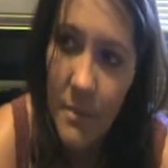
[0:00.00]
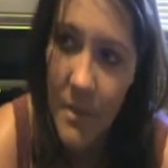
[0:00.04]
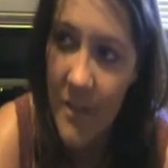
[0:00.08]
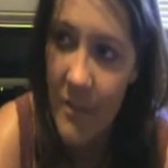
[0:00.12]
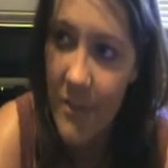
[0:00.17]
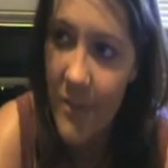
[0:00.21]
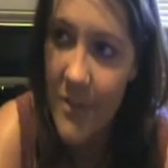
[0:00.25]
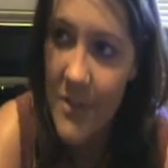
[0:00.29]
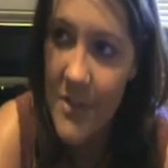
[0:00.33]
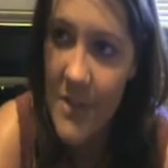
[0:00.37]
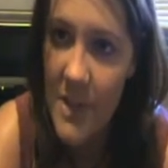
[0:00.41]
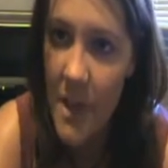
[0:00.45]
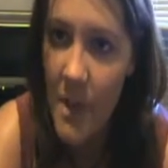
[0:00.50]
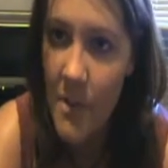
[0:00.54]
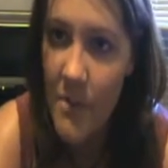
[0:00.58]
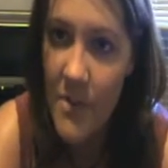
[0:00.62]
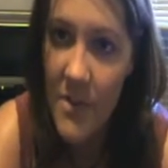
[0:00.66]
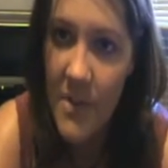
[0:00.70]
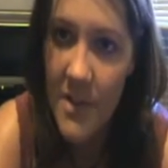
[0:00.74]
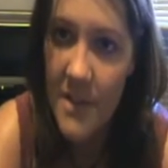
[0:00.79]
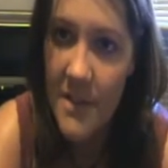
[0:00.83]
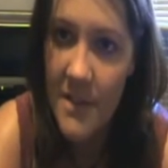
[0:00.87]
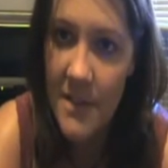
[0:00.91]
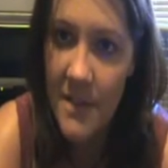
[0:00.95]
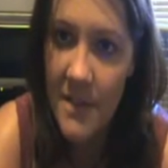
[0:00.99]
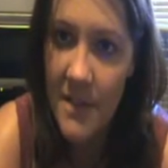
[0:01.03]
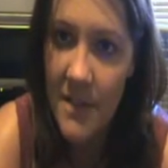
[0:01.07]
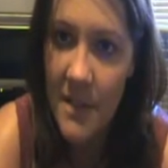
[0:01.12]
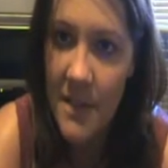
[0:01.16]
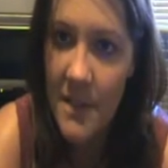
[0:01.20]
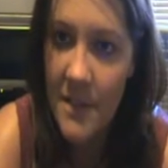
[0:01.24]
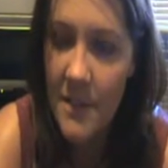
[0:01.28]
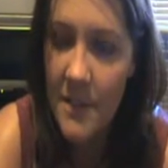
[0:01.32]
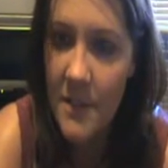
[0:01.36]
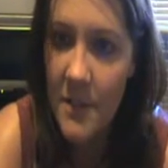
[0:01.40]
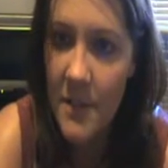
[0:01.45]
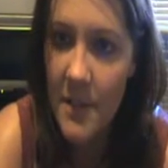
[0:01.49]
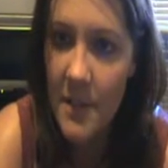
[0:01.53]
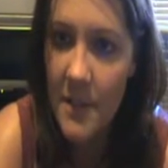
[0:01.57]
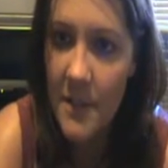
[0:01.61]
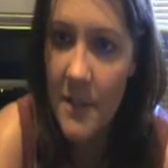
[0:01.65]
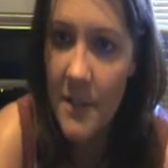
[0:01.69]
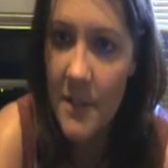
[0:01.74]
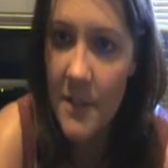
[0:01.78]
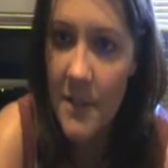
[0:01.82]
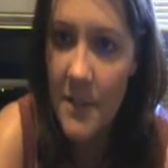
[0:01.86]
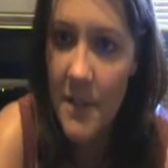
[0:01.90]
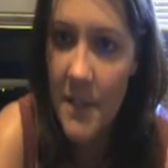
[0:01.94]
But for some reason, it's
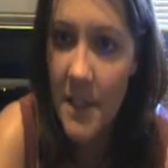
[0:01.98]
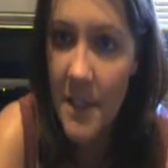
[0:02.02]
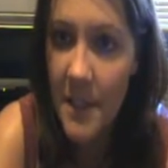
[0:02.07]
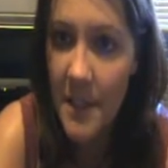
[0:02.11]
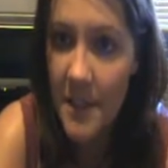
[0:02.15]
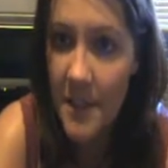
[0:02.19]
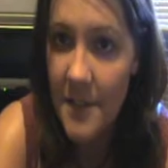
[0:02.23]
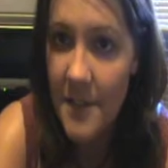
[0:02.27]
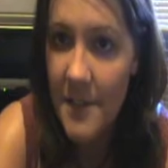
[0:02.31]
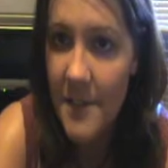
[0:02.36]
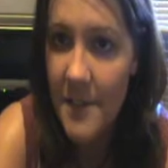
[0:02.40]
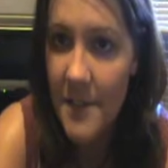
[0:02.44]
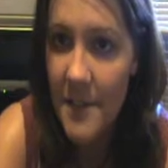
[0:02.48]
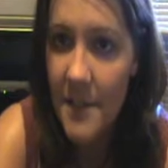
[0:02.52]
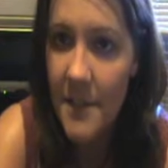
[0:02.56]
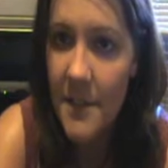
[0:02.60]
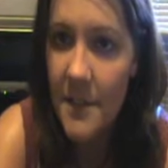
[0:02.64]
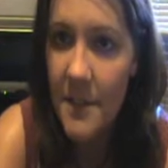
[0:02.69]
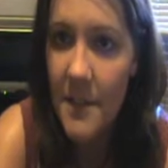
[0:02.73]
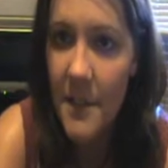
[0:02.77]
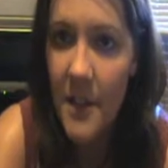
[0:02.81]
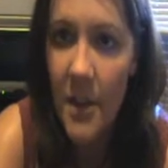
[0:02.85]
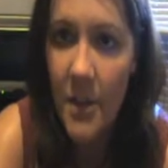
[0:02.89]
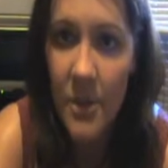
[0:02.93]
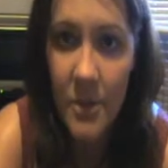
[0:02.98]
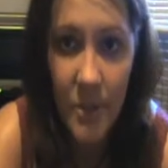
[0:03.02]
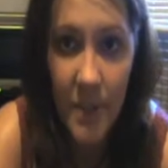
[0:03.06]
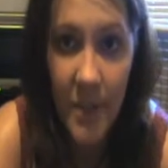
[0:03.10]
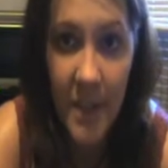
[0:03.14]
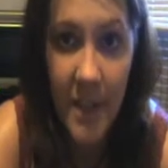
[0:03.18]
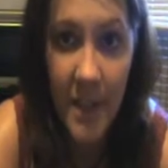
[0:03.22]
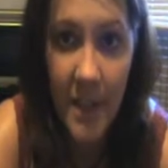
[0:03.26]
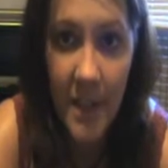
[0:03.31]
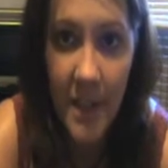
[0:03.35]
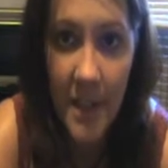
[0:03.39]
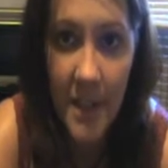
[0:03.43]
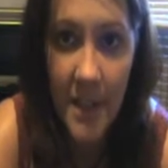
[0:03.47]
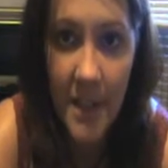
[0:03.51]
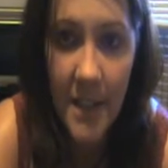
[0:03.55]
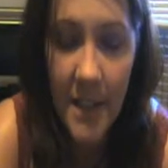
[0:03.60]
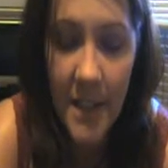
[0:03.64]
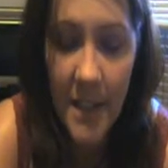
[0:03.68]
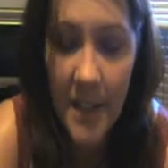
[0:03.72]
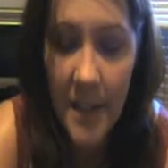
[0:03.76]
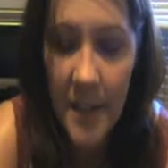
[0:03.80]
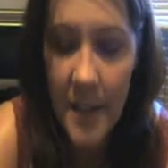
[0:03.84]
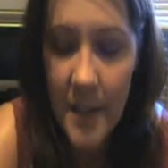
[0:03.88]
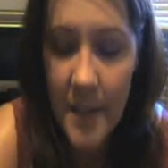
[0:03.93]
just, it's still heartbreaking.
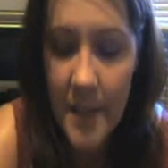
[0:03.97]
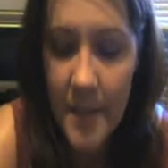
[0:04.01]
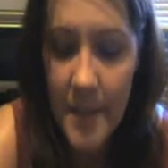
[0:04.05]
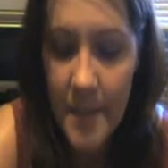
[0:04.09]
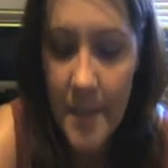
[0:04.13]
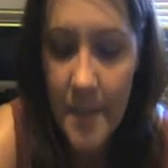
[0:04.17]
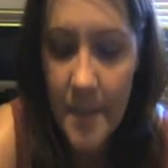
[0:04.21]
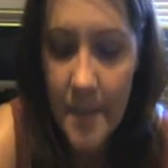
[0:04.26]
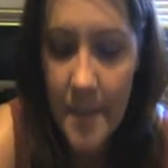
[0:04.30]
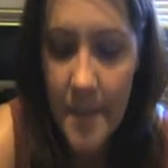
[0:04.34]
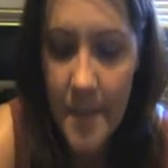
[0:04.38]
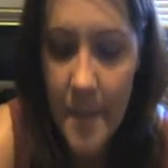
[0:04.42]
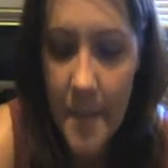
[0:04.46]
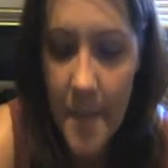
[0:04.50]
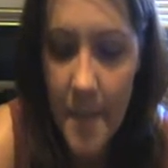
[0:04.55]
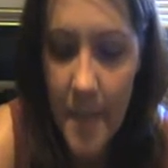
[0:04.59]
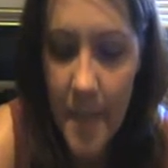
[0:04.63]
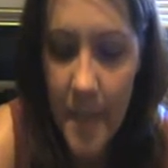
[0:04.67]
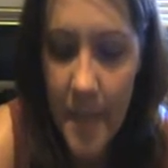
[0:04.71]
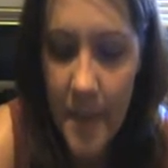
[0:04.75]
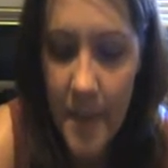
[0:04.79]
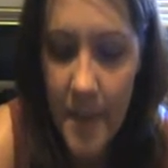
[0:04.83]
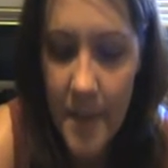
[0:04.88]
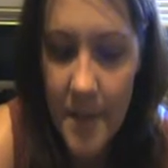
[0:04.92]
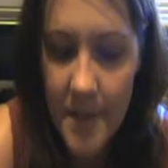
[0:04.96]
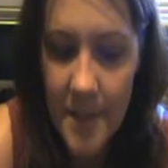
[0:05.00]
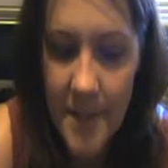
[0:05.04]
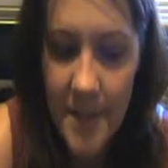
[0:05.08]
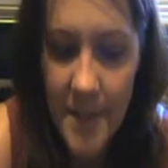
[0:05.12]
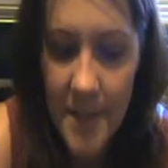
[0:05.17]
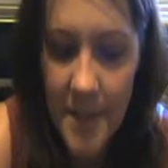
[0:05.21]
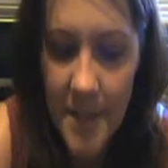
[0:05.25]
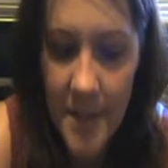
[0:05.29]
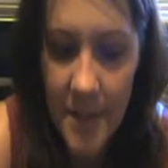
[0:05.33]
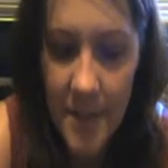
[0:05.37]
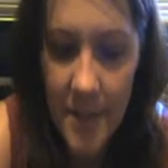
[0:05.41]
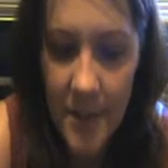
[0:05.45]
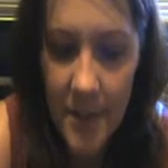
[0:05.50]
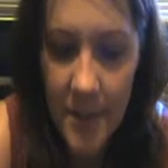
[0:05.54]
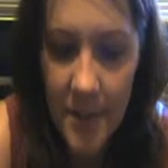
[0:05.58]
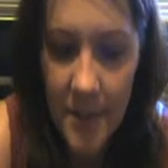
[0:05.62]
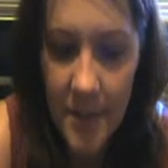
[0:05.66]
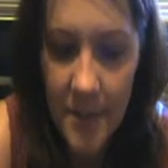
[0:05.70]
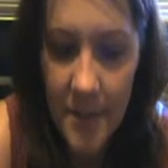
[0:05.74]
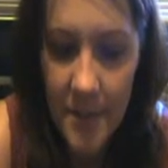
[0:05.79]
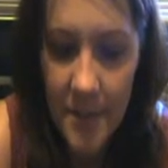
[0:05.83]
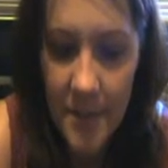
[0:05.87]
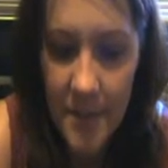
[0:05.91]
It's
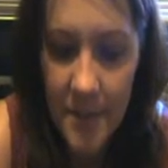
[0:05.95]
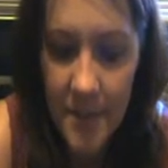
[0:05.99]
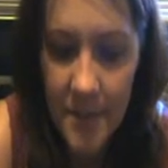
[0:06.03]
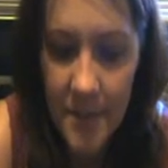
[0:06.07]
still,